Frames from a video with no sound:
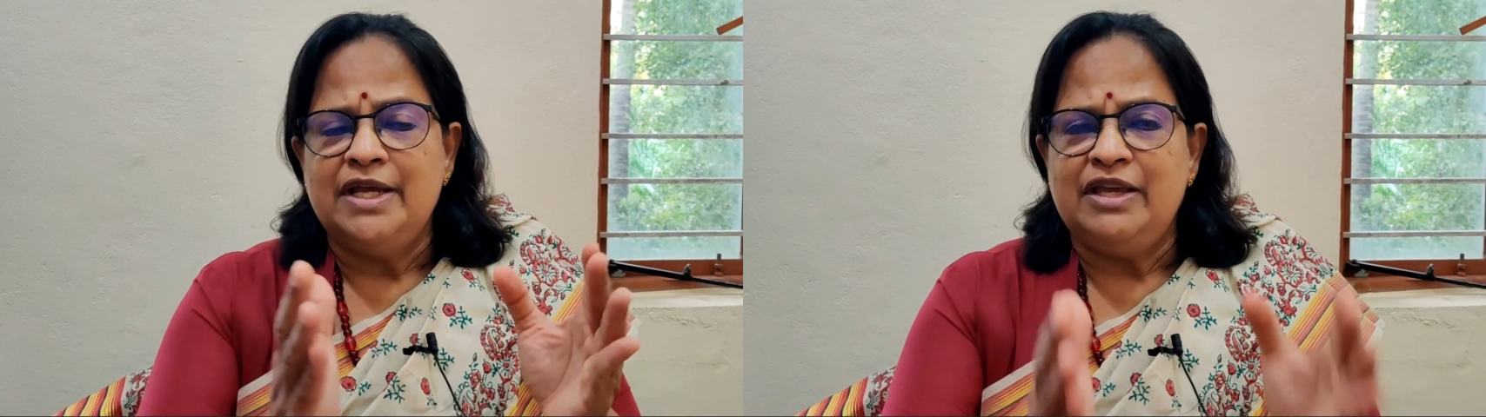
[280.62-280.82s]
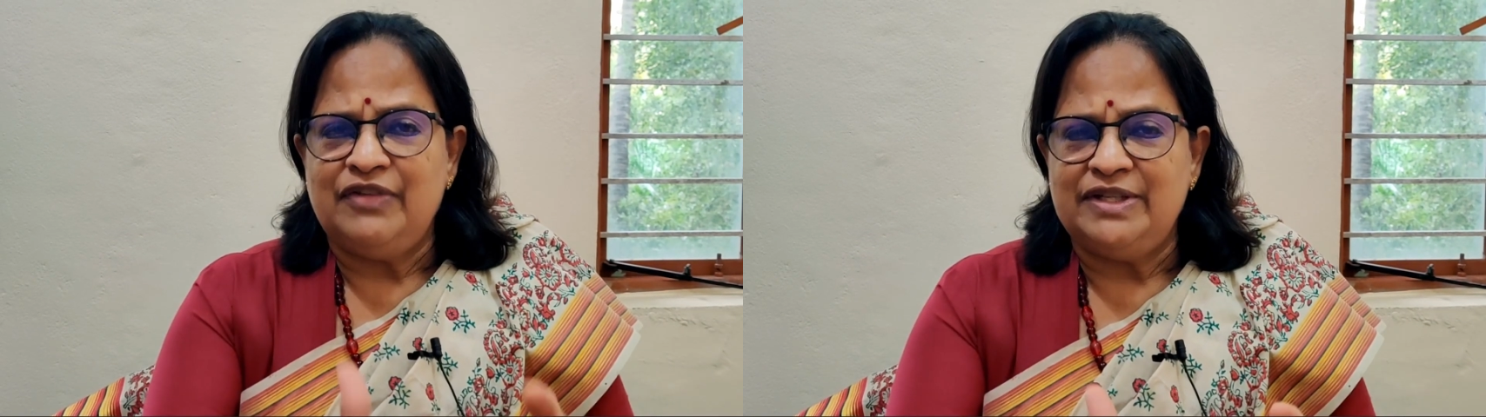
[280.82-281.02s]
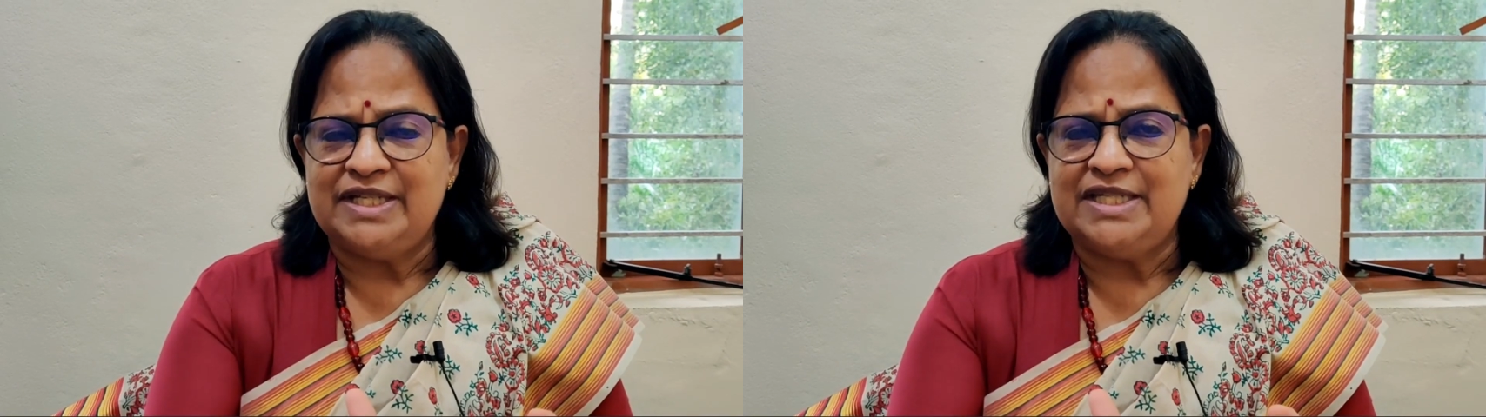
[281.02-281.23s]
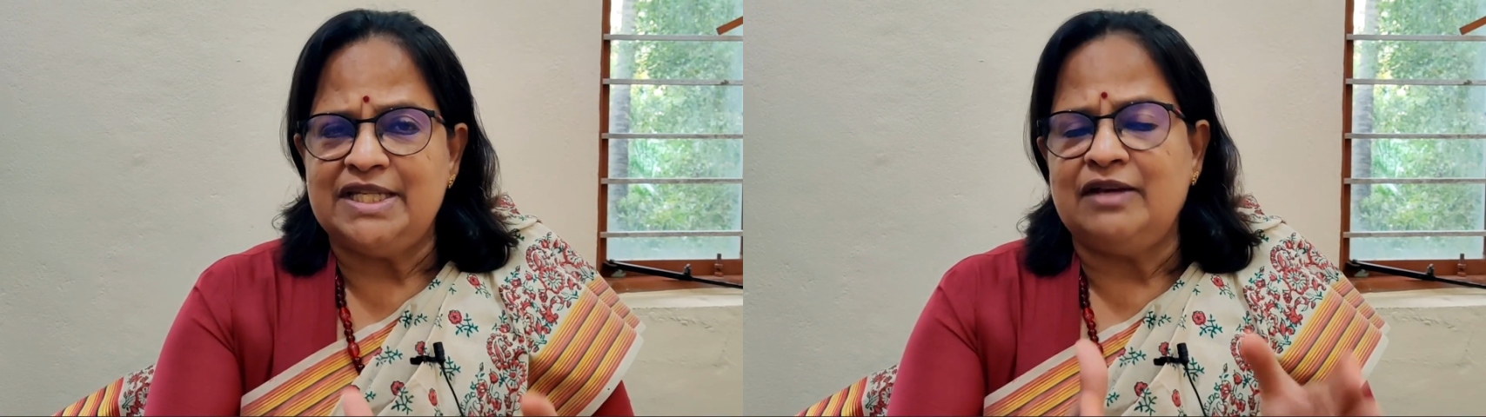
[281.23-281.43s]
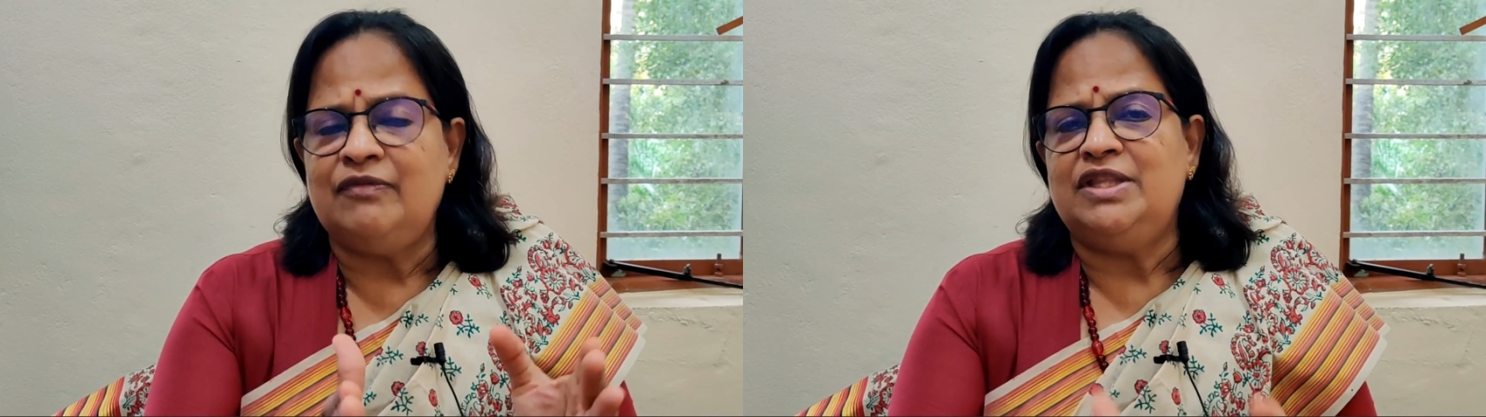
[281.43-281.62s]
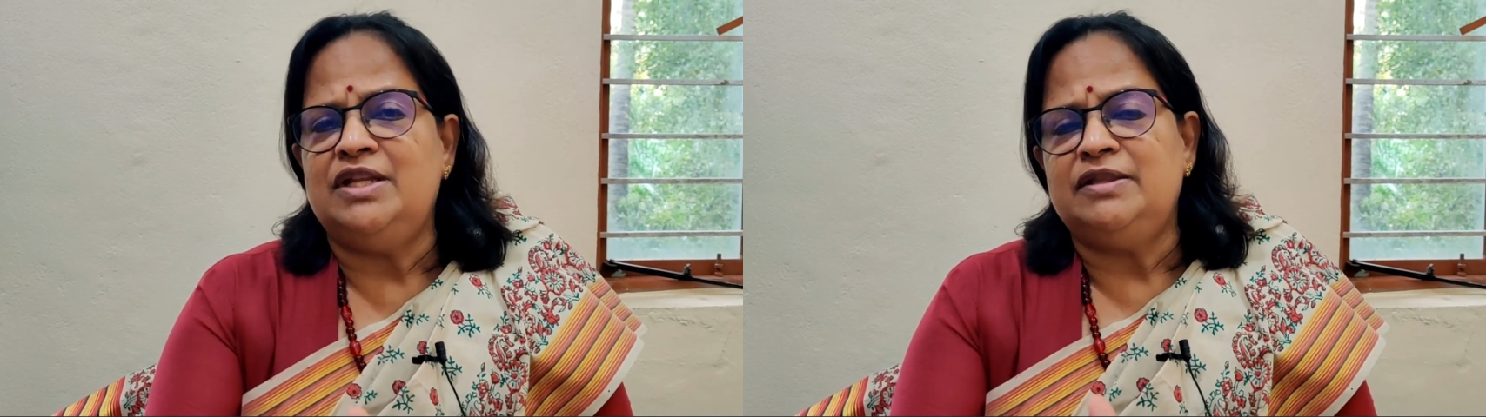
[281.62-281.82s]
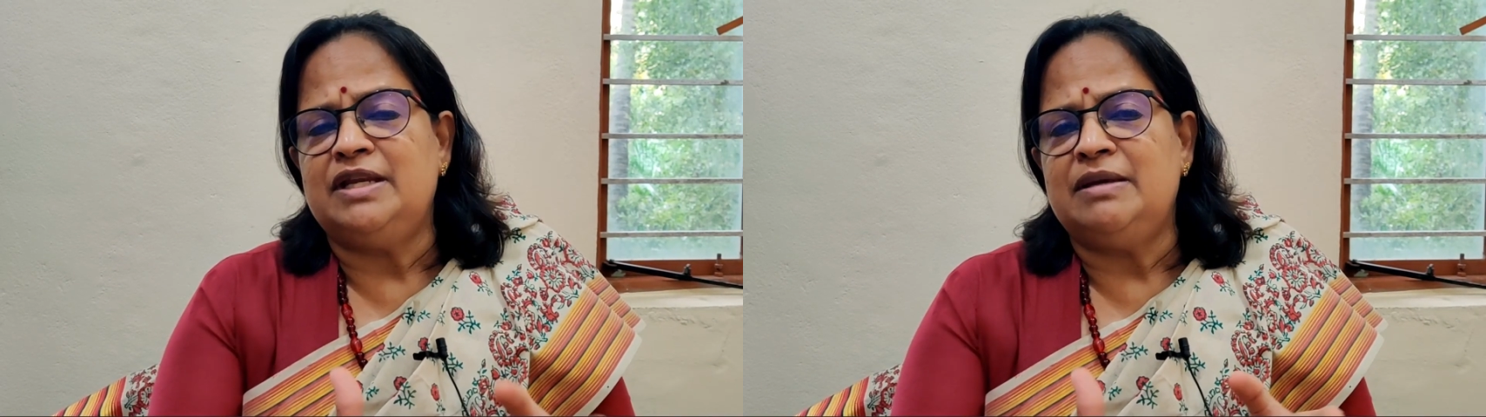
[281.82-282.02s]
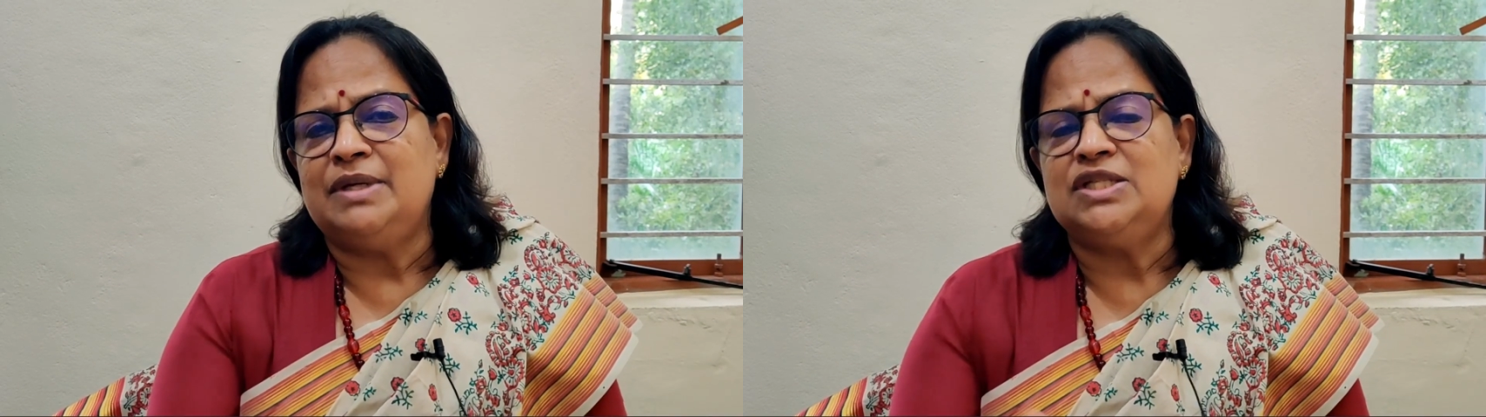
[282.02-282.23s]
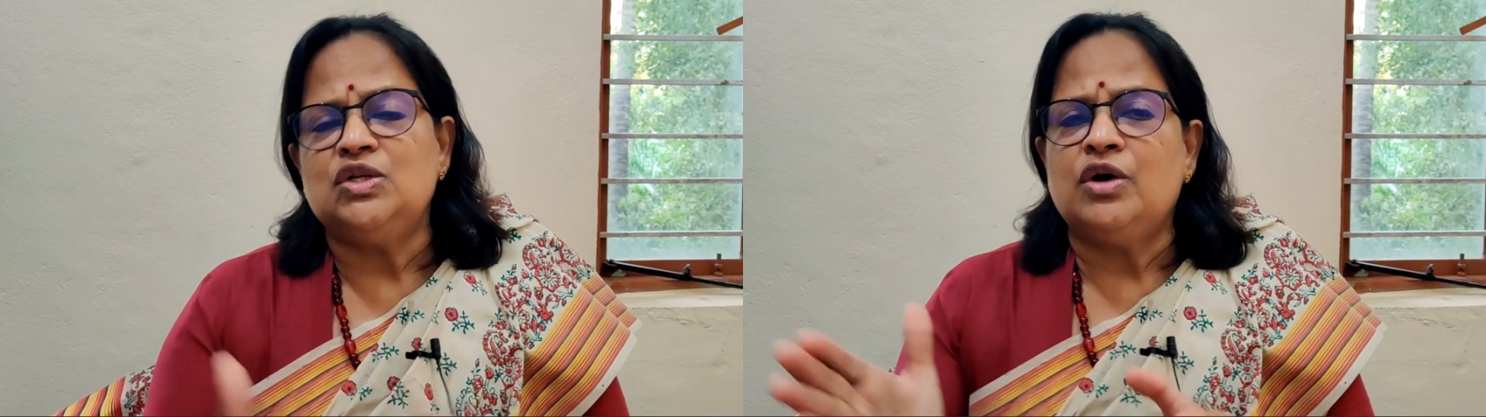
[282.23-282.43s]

if it's a check within 3 months